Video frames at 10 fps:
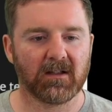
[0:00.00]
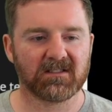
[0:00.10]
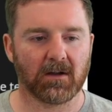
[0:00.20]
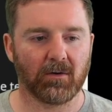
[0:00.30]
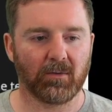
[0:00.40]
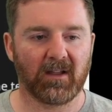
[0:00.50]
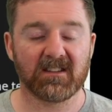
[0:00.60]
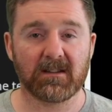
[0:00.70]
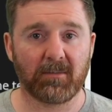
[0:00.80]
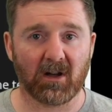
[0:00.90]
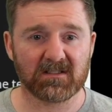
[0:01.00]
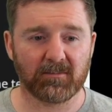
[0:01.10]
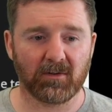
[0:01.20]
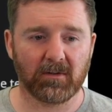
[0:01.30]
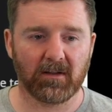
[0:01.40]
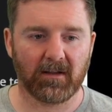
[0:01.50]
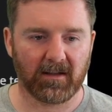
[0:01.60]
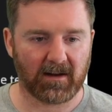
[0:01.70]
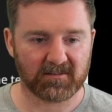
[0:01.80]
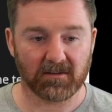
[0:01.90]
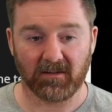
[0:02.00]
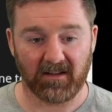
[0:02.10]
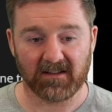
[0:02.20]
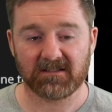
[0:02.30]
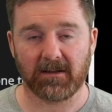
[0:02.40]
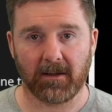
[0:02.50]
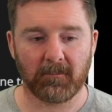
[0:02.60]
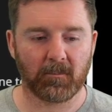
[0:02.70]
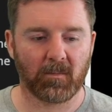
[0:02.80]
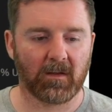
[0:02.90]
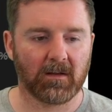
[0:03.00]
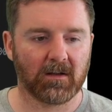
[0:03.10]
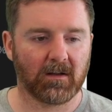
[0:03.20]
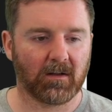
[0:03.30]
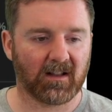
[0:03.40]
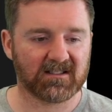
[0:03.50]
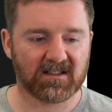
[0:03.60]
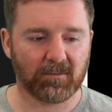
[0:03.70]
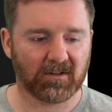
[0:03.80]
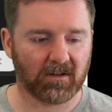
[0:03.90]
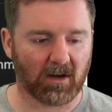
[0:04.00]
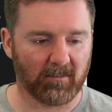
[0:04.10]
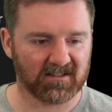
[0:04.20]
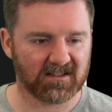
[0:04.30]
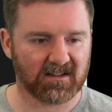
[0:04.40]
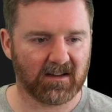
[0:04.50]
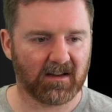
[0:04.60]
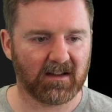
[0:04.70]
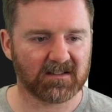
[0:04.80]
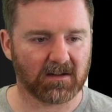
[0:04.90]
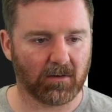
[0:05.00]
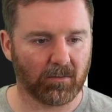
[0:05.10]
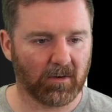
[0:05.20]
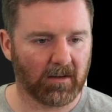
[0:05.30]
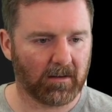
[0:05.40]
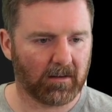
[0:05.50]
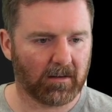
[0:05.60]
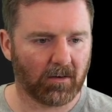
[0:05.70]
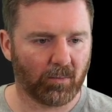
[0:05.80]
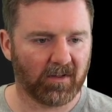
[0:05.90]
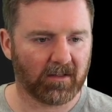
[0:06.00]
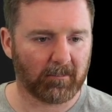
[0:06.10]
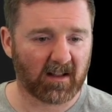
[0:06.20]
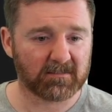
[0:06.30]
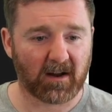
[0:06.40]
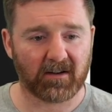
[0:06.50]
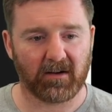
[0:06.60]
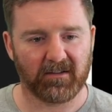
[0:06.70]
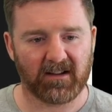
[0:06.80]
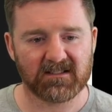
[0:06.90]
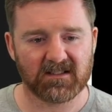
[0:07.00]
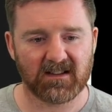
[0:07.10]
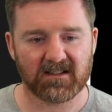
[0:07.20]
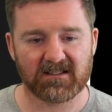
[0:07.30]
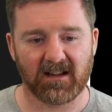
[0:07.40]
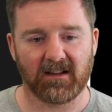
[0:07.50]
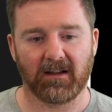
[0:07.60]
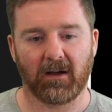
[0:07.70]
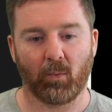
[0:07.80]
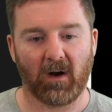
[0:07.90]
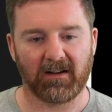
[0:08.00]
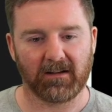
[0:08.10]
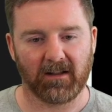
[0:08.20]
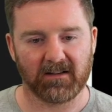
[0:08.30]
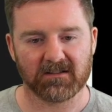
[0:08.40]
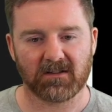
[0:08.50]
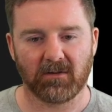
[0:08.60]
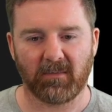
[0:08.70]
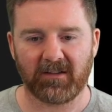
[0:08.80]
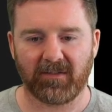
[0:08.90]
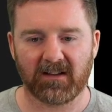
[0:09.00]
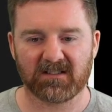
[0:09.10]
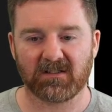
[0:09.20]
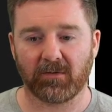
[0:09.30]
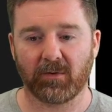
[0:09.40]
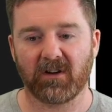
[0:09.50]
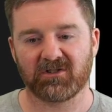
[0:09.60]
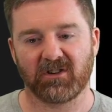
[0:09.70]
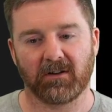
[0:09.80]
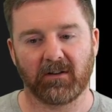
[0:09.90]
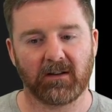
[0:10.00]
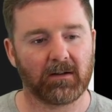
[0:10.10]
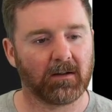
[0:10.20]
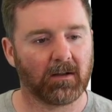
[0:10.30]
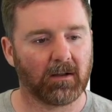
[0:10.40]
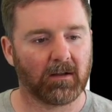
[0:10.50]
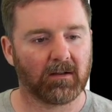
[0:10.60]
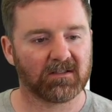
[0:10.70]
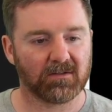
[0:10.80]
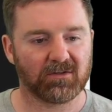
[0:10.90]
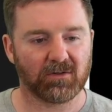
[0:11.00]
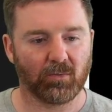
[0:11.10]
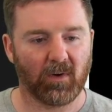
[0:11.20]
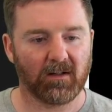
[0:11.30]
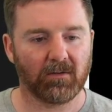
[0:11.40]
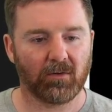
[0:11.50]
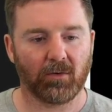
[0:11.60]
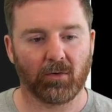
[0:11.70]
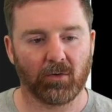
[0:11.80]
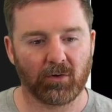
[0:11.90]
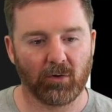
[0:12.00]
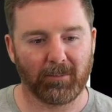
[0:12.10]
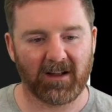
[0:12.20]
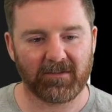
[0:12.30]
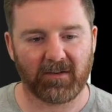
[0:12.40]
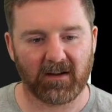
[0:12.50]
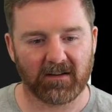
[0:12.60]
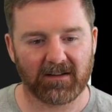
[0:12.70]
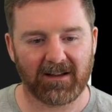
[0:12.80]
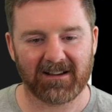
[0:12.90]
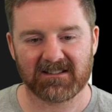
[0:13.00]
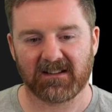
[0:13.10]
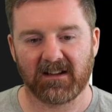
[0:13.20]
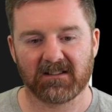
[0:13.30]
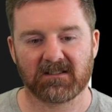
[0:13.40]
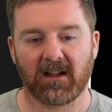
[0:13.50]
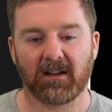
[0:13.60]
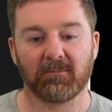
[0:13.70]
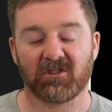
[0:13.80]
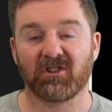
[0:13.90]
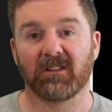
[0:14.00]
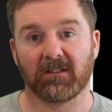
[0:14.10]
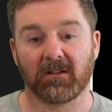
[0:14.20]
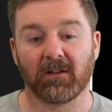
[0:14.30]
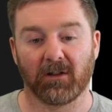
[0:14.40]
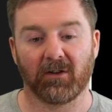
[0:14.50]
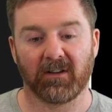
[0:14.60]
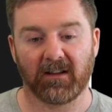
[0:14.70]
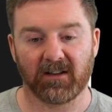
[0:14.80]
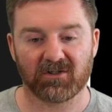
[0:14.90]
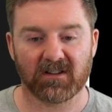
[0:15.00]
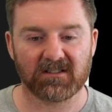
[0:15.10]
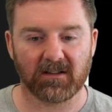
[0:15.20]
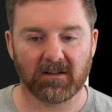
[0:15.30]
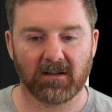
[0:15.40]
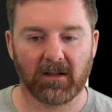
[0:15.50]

So is it possible? It absolutely is. Yeah. Let's see what the comments are saying here. So with a maths background, I'd suggest taking a wider lens. You might find software engineering suits you well, or you might find data science and machine learning interesting.